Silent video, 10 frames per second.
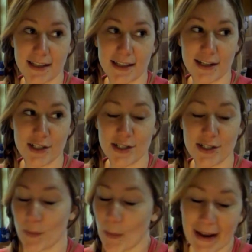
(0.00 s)
that is just
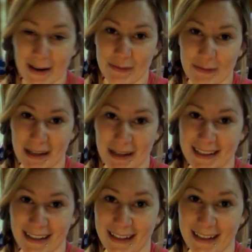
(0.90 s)
waiting for me
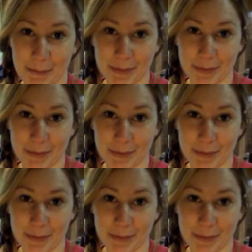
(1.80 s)
to clean up.